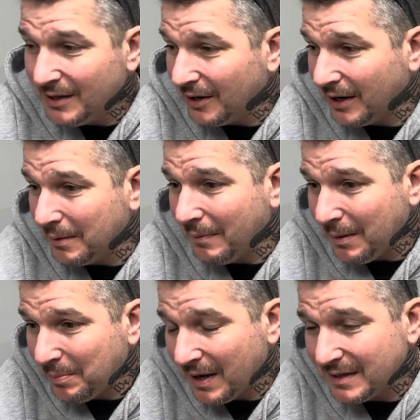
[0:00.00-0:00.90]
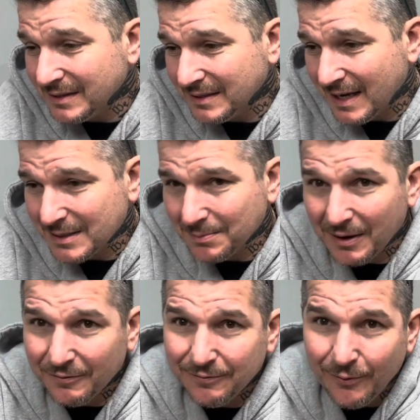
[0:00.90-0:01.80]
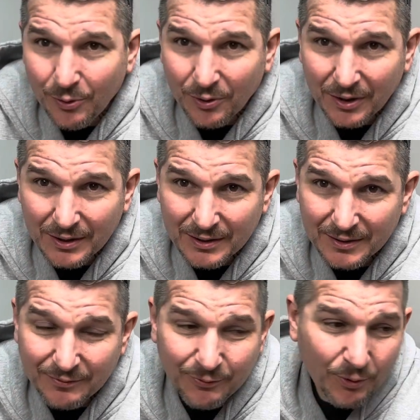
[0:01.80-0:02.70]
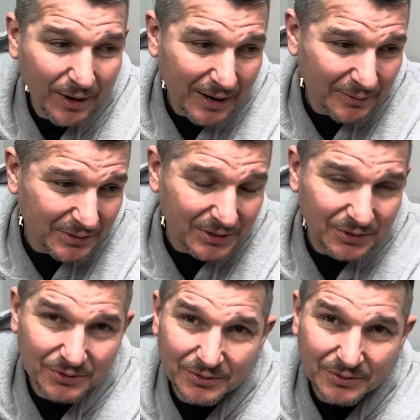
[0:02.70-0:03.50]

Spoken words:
All right, my pace, it takes about 4 hours and